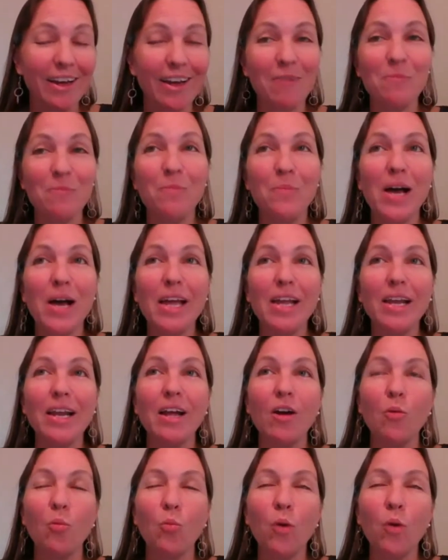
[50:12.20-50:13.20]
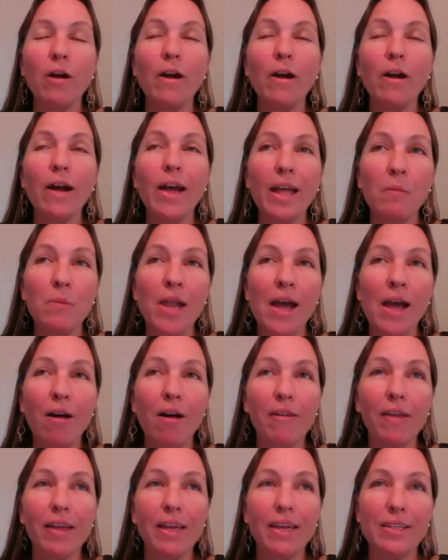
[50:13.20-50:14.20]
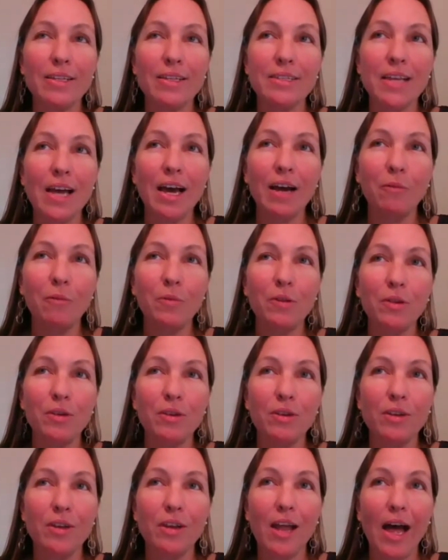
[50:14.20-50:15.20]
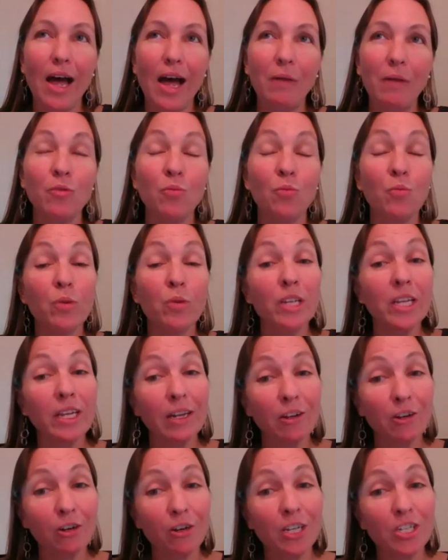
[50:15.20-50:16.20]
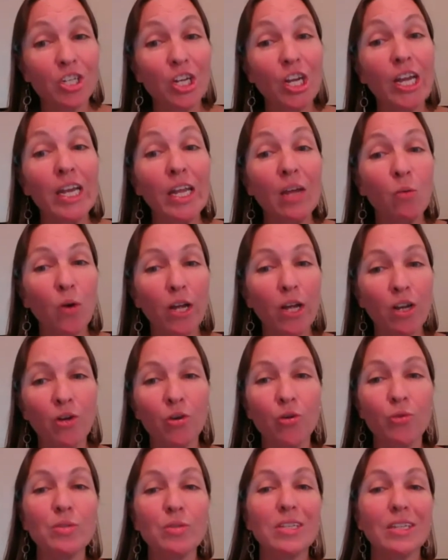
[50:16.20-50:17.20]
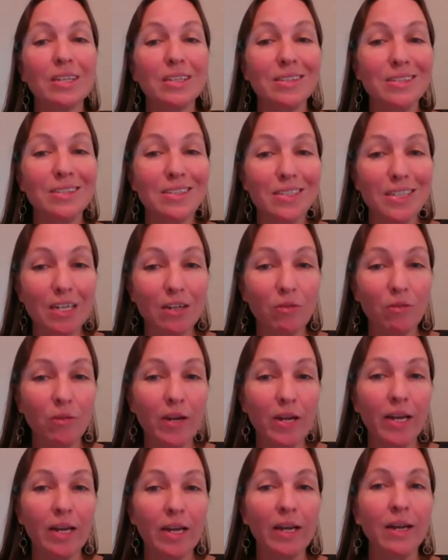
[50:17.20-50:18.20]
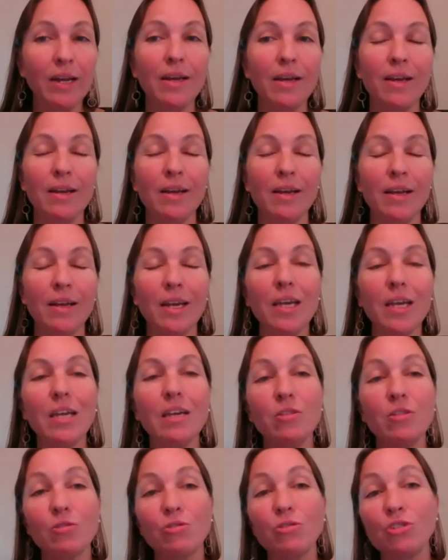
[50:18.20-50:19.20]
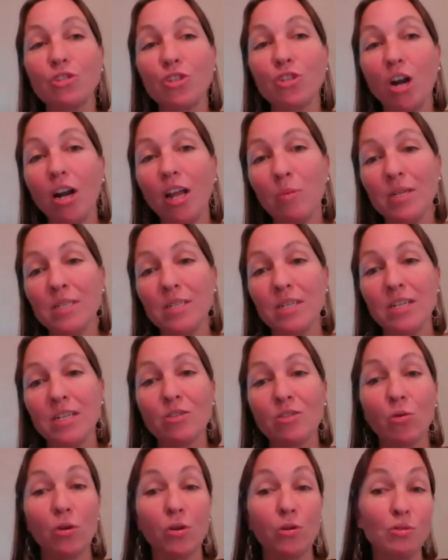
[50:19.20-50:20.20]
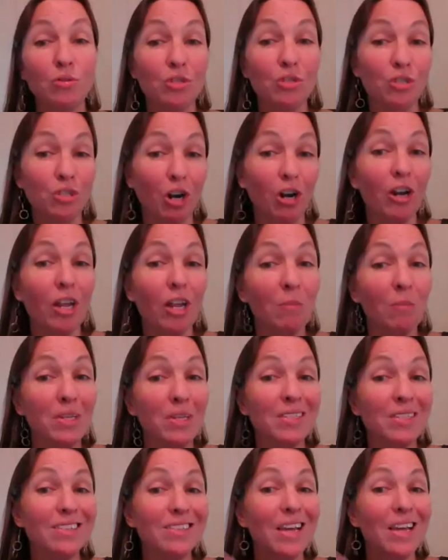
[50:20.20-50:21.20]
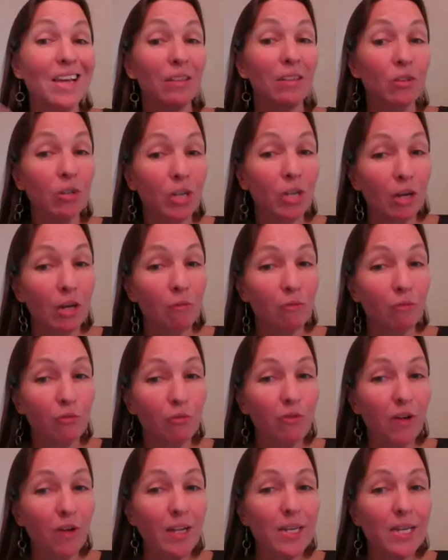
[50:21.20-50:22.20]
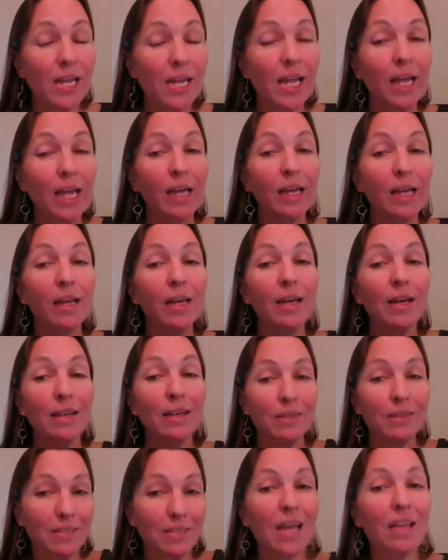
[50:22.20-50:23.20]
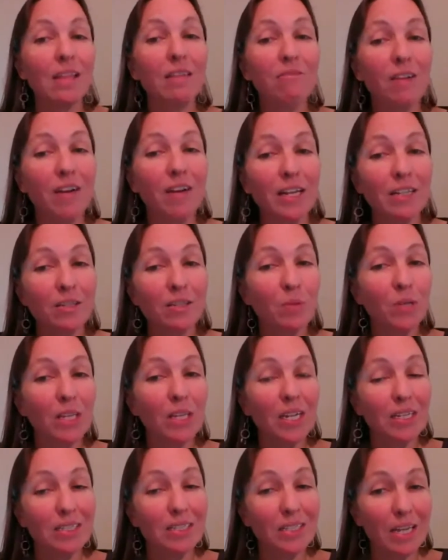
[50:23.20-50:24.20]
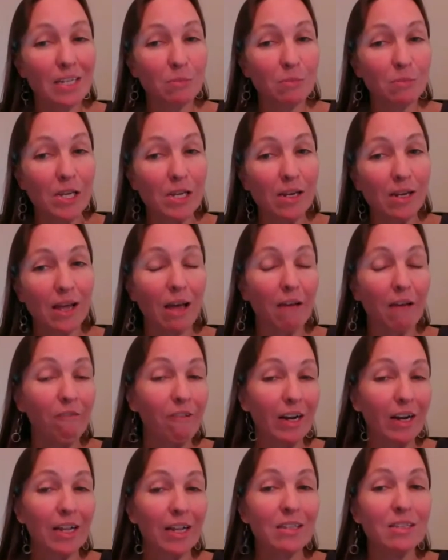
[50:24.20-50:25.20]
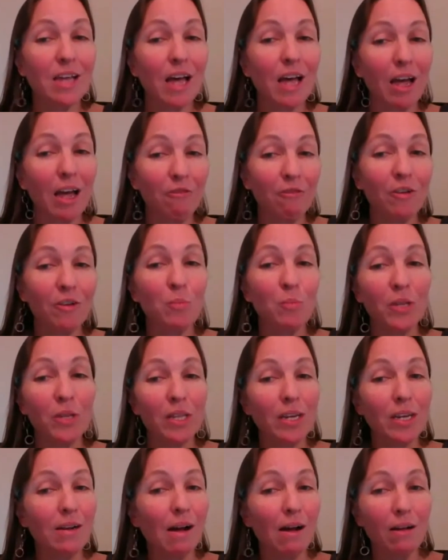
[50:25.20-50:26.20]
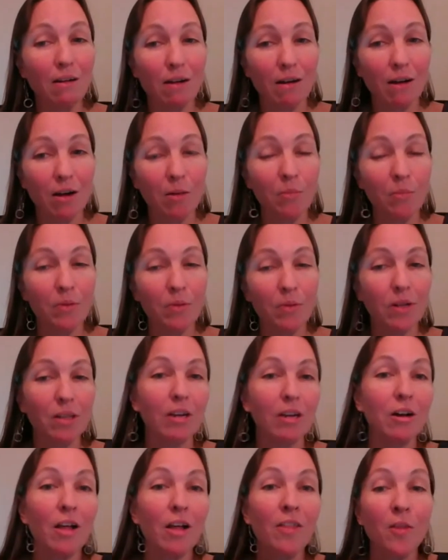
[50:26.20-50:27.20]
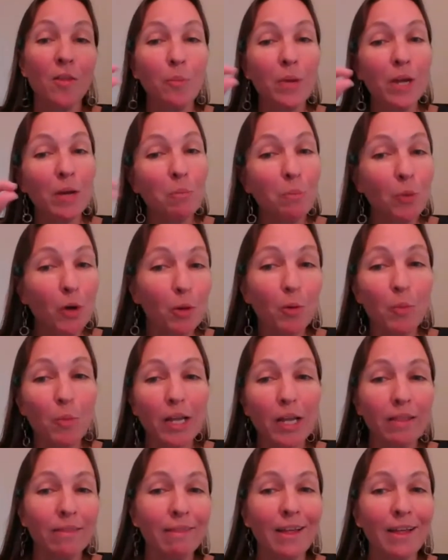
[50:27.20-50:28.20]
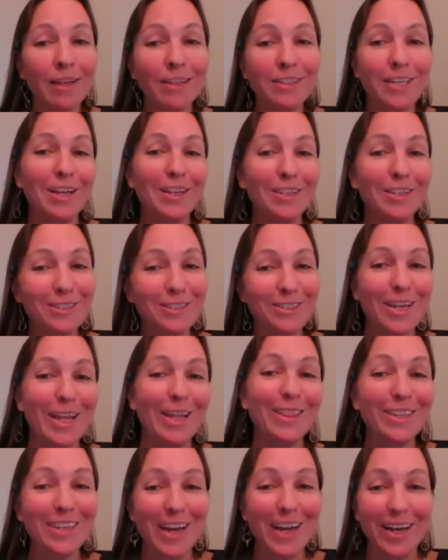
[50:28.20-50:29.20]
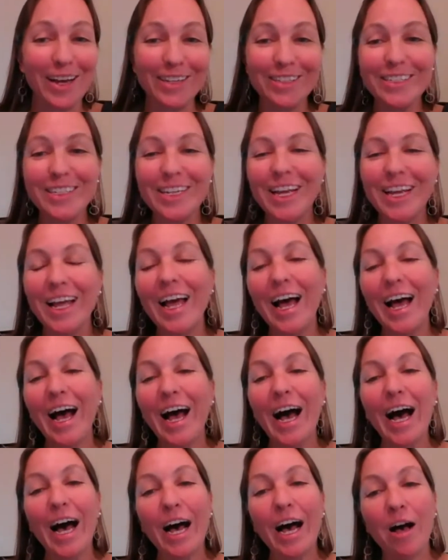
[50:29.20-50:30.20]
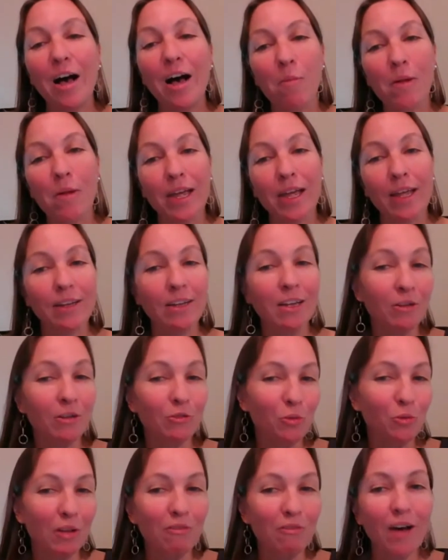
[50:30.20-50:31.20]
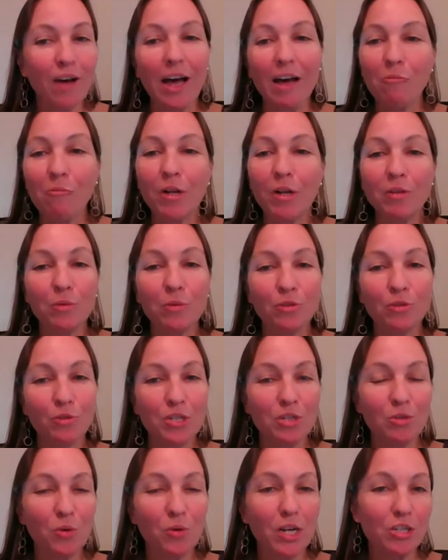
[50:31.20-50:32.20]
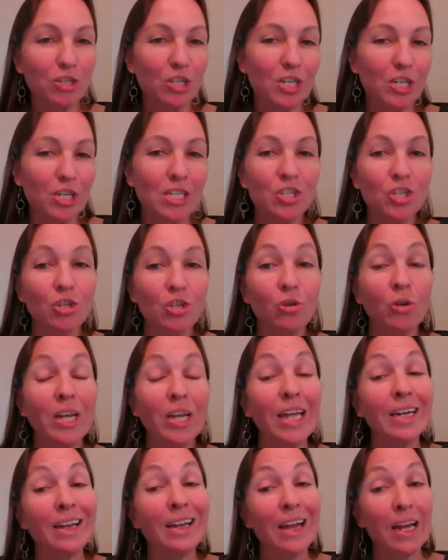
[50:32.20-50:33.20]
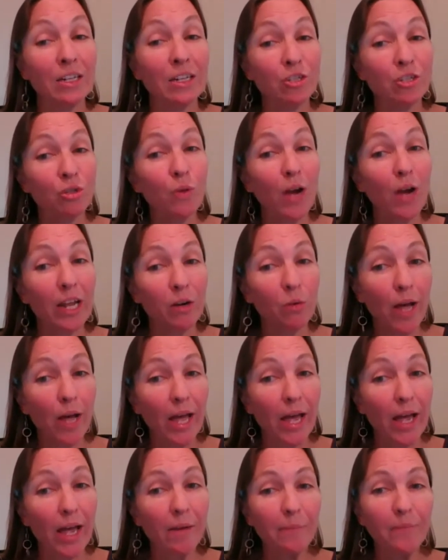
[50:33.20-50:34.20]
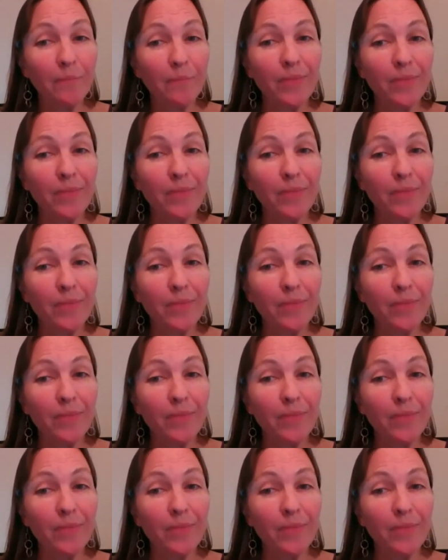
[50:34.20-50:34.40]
But where I am now is I would really encourage anyone who's considering either starting a business or who's starting a business and looking for funding to take the Financiability assessment at finance-ability.com. Click on the big purple button that says take the test. And 25 multiple choice questions. You'll get an answer right away.